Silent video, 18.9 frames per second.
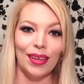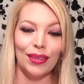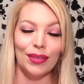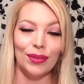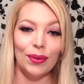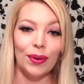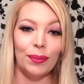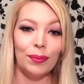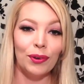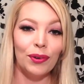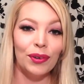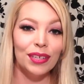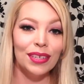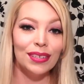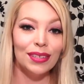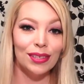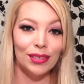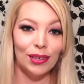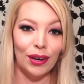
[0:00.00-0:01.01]
So I'm going to
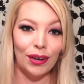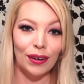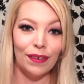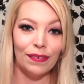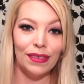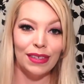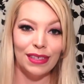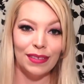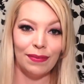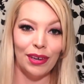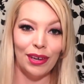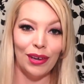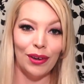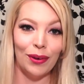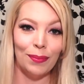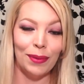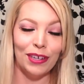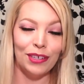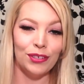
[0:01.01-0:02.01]
start off this
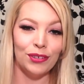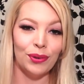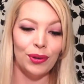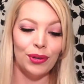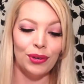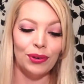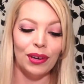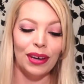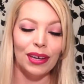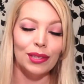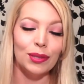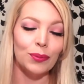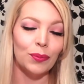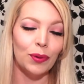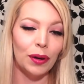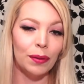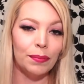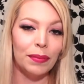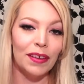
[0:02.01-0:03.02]
video by showing you guys
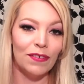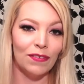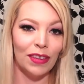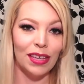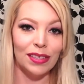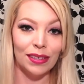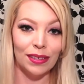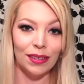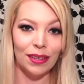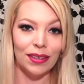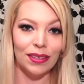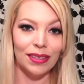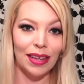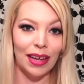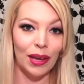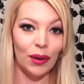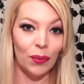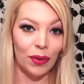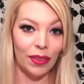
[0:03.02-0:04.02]
what my face looks
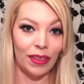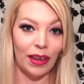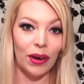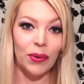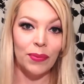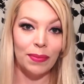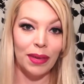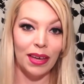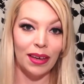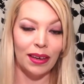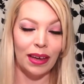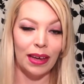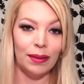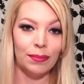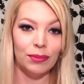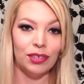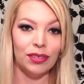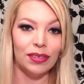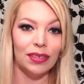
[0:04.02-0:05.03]
like without
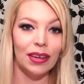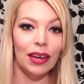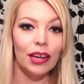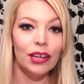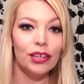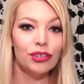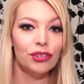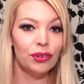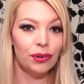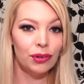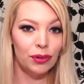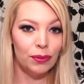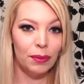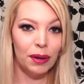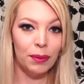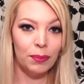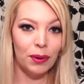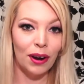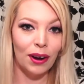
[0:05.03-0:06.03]
makeup, just to kind of show you
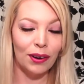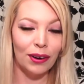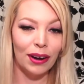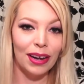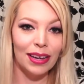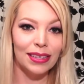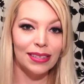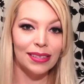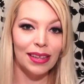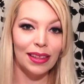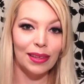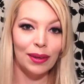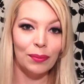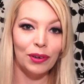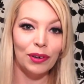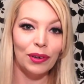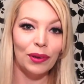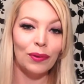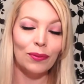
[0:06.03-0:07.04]
my progress, and then
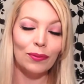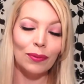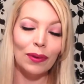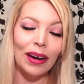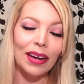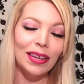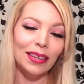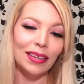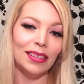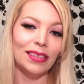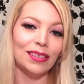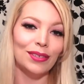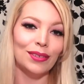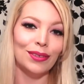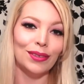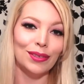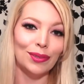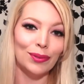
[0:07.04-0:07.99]
we'll get right into the